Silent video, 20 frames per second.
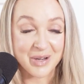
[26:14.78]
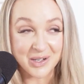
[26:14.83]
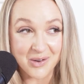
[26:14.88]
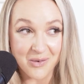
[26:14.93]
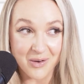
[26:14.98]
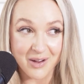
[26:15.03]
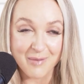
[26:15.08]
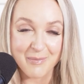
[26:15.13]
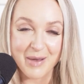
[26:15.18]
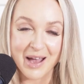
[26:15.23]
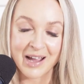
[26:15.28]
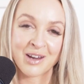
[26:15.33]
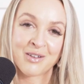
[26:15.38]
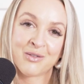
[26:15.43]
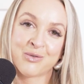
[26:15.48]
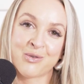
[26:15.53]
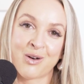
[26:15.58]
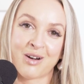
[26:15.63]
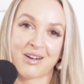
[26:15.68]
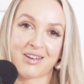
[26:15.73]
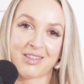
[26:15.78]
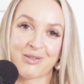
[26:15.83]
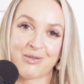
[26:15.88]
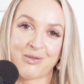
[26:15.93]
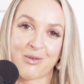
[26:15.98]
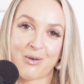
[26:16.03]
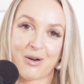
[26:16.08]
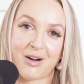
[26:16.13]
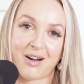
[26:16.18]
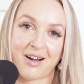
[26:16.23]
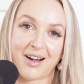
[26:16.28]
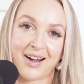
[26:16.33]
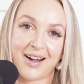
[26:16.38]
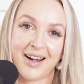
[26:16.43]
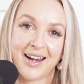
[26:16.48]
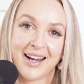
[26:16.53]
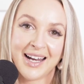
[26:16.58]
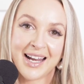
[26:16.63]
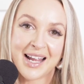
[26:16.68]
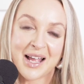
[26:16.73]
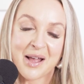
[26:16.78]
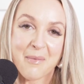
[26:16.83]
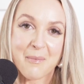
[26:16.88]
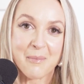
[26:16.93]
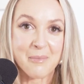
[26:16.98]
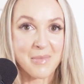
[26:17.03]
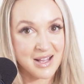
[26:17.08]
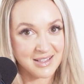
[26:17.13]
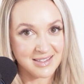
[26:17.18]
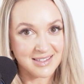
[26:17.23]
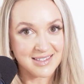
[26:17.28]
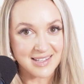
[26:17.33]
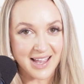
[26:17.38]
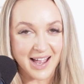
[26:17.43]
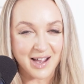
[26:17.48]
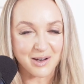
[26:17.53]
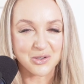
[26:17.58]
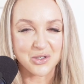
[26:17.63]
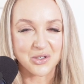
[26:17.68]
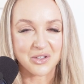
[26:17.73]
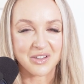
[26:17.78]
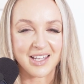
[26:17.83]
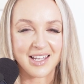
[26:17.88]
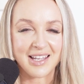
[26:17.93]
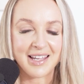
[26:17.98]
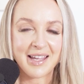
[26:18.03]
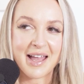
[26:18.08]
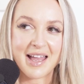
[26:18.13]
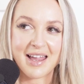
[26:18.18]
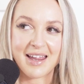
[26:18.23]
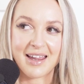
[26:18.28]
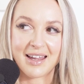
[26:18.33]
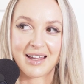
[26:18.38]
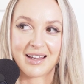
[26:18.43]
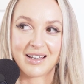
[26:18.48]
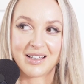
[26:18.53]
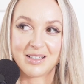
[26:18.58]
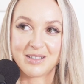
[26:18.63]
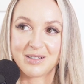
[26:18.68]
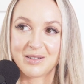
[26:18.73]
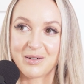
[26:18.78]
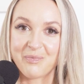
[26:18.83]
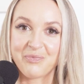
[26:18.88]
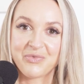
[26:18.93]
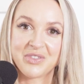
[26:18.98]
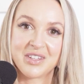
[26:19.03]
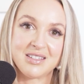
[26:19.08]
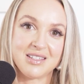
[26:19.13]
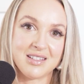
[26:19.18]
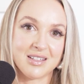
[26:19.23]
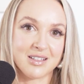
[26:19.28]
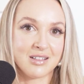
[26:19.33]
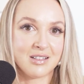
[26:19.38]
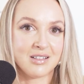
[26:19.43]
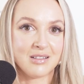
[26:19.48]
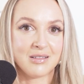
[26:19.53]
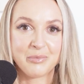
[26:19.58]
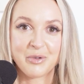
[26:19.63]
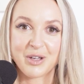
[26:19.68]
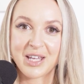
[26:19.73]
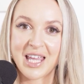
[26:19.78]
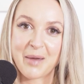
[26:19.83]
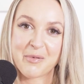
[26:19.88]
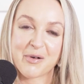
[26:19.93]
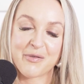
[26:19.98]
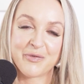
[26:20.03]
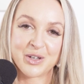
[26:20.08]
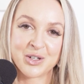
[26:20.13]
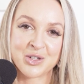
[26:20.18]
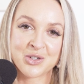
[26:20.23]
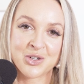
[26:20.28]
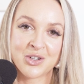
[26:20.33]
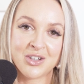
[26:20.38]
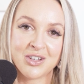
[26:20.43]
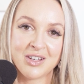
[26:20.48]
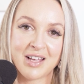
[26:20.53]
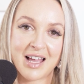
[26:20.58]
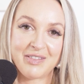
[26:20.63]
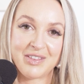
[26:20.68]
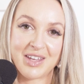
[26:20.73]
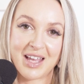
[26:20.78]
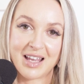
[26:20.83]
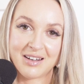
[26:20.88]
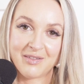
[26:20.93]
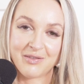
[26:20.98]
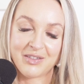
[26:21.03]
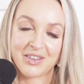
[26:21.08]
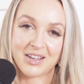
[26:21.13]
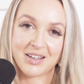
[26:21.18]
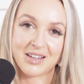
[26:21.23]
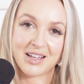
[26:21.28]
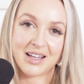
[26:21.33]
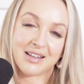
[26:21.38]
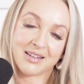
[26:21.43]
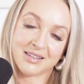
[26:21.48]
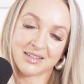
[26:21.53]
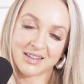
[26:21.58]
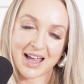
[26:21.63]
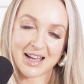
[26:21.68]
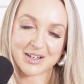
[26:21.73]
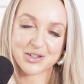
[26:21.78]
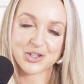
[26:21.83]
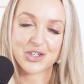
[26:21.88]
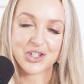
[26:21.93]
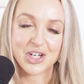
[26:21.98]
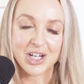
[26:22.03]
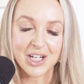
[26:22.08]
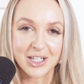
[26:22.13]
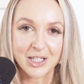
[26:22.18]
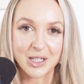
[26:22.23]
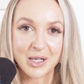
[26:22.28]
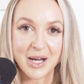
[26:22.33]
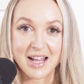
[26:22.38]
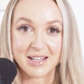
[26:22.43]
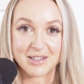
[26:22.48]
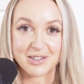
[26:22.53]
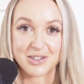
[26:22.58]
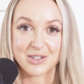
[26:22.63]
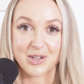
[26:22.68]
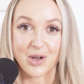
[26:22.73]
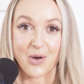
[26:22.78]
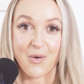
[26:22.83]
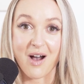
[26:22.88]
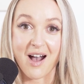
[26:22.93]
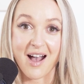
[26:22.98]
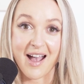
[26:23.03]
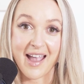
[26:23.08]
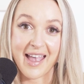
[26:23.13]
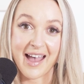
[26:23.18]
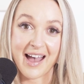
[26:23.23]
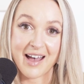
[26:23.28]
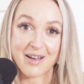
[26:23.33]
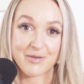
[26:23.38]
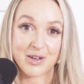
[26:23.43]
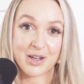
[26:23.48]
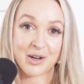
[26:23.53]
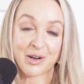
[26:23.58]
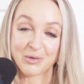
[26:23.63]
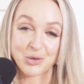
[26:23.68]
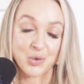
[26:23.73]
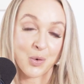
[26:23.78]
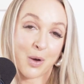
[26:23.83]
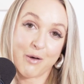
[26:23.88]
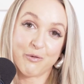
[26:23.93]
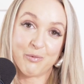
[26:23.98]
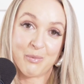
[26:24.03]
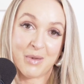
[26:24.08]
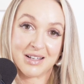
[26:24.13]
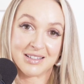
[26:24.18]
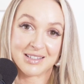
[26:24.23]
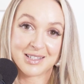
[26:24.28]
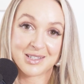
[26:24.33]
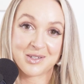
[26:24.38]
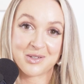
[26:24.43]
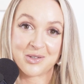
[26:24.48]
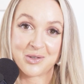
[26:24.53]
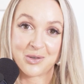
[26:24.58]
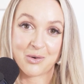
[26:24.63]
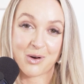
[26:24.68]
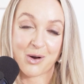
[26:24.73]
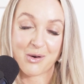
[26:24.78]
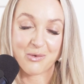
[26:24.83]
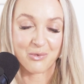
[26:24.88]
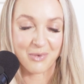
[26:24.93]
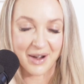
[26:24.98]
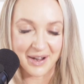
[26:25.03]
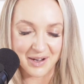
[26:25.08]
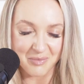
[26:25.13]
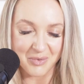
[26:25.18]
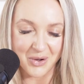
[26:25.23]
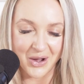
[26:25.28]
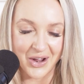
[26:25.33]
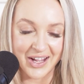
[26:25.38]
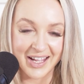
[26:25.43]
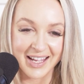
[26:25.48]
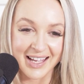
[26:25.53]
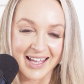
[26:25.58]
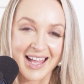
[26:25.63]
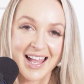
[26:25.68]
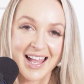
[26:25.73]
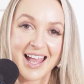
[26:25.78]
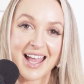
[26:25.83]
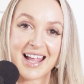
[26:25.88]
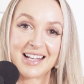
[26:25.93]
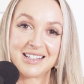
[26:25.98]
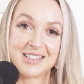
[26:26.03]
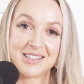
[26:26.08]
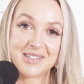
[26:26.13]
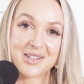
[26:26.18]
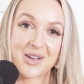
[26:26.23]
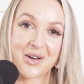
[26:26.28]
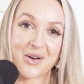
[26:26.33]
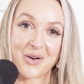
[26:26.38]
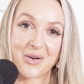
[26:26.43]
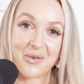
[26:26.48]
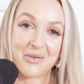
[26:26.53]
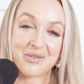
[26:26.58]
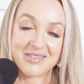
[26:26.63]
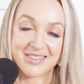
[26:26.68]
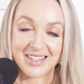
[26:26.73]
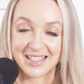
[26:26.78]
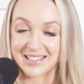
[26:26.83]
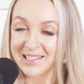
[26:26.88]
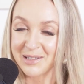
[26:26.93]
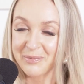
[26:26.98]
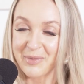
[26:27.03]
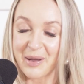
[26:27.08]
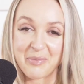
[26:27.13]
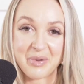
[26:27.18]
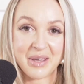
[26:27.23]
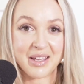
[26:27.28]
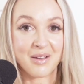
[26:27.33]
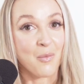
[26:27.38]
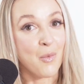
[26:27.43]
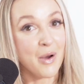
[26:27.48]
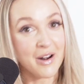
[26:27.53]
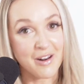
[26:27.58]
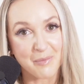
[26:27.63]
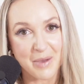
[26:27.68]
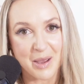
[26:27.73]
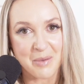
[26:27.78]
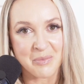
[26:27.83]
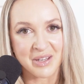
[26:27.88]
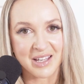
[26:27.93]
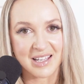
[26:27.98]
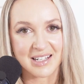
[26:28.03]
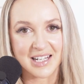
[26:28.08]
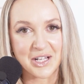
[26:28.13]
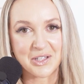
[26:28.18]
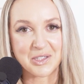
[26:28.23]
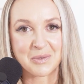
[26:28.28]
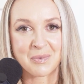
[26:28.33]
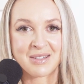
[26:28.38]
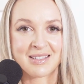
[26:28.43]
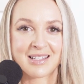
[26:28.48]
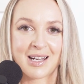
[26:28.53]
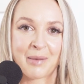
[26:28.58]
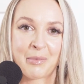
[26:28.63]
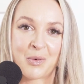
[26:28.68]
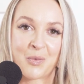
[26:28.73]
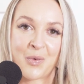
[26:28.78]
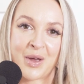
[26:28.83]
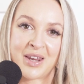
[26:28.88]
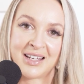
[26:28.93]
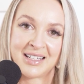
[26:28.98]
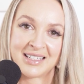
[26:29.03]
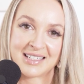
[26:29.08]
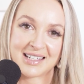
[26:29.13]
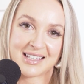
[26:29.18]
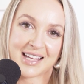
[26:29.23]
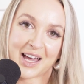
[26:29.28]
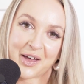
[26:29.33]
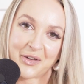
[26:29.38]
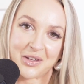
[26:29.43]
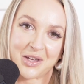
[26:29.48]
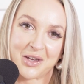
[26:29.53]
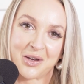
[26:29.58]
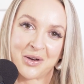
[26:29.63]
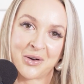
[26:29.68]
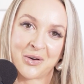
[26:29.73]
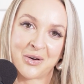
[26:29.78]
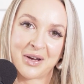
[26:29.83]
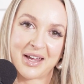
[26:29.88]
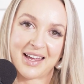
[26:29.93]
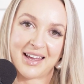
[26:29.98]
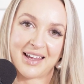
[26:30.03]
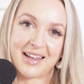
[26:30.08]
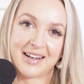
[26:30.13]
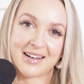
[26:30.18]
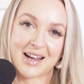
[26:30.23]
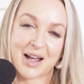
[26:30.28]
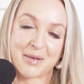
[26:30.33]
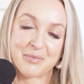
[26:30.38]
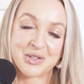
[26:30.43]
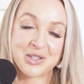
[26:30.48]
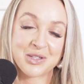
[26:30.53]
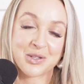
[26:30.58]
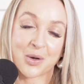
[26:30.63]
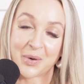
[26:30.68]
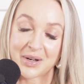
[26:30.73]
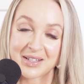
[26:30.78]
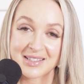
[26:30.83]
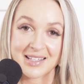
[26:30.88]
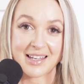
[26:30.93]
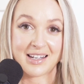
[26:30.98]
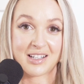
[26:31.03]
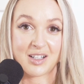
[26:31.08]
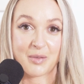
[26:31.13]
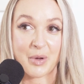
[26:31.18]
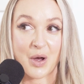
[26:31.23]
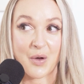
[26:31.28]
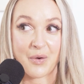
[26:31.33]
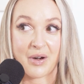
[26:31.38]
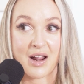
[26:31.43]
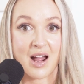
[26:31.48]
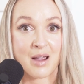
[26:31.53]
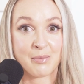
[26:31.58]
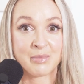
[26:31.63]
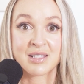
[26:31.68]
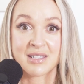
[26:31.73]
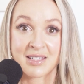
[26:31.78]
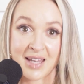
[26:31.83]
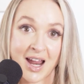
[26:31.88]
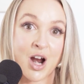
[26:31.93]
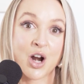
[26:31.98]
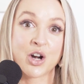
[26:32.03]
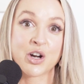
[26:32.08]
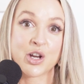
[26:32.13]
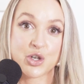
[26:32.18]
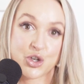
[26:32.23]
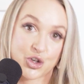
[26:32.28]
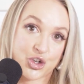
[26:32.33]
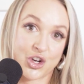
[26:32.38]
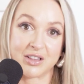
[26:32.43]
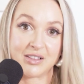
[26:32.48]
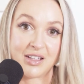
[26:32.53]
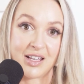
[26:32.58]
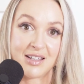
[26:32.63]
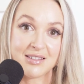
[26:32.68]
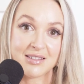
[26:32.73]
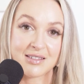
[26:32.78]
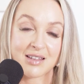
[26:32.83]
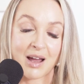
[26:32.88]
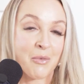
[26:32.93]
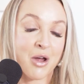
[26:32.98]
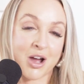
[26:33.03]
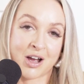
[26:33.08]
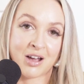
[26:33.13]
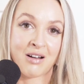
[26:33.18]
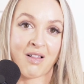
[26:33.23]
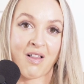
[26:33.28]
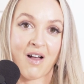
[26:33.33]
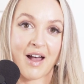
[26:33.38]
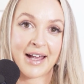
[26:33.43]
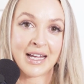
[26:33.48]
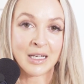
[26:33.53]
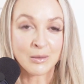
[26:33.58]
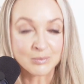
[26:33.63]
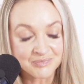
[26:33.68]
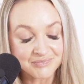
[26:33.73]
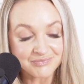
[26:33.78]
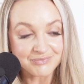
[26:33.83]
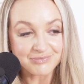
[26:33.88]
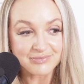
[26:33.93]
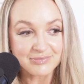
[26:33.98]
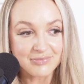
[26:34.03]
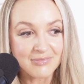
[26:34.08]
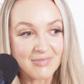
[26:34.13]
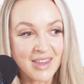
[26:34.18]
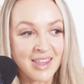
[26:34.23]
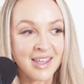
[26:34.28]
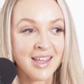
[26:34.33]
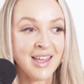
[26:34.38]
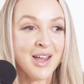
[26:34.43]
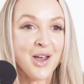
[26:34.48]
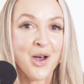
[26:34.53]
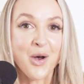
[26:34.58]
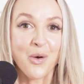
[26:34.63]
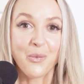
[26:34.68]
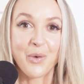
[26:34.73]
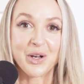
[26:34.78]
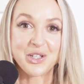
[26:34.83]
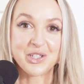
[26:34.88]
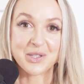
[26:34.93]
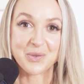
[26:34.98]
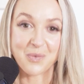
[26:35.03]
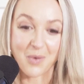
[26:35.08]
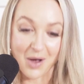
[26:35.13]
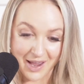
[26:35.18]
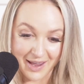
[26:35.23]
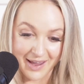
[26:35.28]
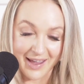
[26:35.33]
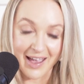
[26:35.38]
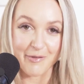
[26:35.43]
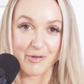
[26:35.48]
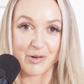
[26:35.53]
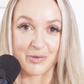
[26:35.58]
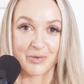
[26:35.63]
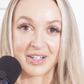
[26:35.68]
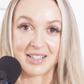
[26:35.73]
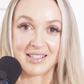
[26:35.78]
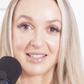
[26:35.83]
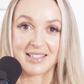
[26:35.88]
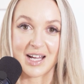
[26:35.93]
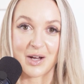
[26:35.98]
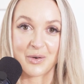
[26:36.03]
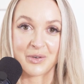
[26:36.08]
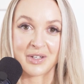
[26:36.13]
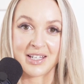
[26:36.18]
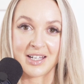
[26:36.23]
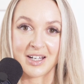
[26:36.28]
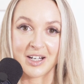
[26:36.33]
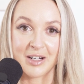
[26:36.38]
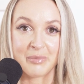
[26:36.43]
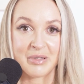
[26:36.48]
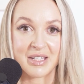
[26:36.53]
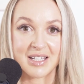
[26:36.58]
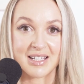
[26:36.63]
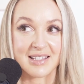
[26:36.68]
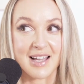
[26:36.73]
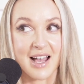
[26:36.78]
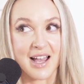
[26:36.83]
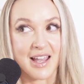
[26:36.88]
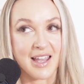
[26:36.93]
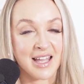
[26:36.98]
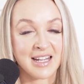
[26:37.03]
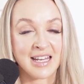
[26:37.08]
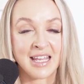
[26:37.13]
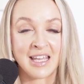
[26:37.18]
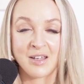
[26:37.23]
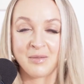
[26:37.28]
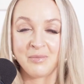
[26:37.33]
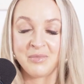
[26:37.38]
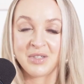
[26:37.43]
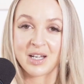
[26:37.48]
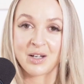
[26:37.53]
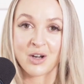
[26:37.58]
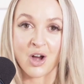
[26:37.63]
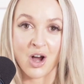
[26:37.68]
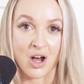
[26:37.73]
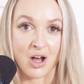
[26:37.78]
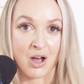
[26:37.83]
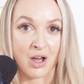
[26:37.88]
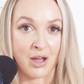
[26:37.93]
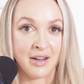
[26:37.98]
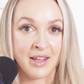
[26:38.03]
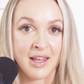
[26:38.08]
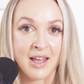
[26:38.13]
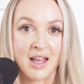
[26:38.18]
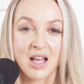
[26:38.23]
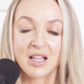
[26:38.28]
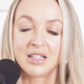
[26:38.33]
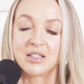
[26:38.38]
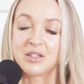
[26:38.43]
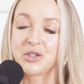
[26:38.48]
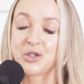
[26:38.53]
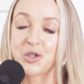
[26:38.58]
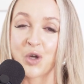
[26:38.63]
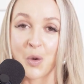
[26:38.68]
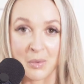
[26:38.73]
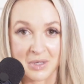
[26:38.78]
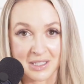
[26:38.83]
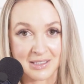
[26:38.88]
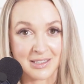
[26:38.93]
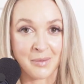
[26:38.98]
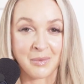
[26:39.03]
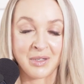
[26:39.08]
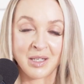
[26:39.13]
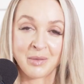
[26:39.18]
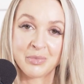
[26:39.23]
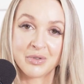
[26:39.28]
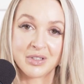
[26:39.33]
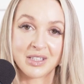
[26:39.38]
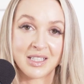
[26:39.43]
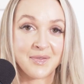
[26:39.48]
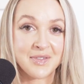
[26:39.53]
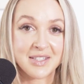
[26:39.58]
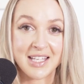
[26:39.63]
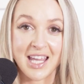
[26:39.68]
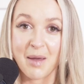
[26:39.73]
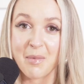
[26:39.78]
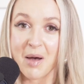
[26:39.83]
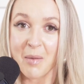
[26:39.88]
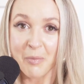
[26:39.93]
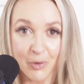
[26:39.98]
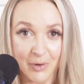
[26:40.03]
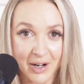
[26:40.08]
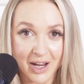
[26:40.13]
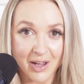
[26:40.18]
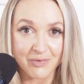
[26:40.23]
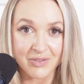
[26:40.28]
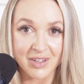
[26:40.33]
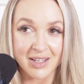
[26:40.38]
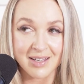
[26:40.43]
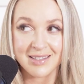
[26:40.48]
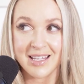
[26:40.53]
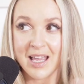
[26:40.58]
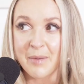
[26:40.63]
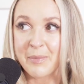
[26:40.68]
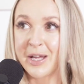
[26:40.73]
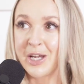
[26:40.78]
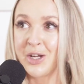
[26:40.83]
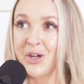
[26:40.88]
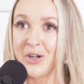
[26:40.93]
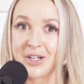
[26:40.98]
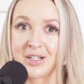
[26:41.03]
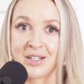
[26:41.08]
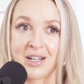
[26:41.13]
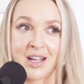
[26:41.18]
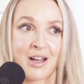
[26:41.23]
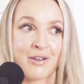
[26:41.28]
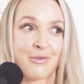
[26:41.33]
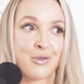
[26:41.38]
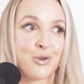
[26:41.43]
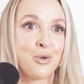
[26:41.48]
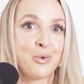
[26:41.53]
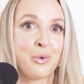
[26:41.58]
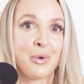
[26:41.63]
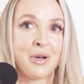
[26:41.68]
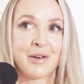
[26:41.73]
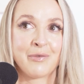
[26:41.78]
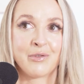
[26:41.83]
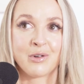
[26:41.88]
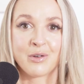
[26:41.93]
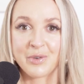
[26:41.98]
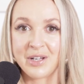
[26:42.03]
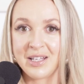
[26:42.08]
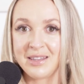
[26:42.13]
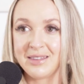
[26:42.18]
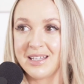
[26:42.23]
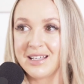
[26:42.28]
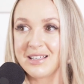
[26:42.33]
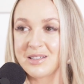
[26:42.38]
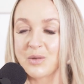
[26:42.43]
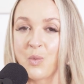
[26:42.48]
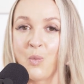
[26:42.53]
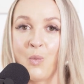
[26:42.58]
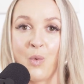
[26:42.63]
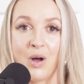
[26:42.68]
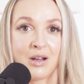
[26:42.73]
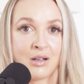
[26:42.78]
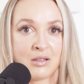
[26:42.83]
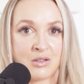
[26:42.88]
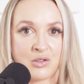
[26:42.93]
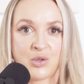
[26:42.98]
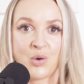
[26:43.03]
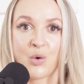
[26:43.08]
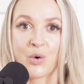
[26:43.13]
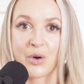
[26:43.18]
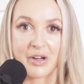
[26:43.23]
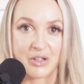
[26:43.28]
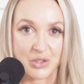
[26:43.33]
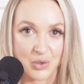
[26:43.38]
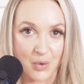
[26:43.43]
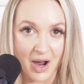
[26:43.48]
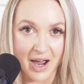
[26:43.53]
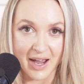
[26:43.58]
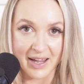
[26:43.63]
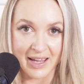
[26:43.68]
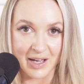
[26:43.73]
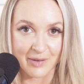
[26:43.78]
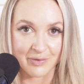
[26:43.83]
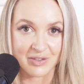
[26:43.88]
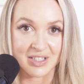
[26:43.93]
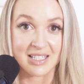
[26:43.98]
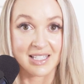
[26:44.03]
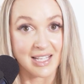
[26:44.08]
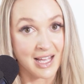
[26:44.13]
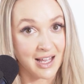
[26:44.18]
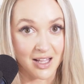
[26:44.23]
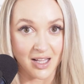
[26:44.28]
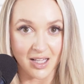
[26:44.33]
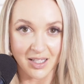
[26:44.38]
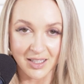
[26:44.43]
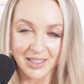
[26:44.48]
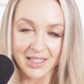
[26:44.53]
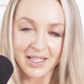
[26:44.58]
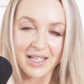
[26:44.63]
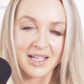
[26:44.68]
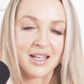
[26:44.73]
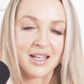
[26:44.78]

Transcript: going back and forth for months, actually, and the deal became official at the end of the last year. And so I have 12 months to write a book. And so this is one of my big announcements that I've been waiting to tell you, and I'm so excited about it. I'm scared shitless, I'm not gonna lie, which is why I have it written down here, because I had hemmed and hawed. So many limiting beliefs came up around this. Am I good enough? Who would ever read this? What story do I have to tell?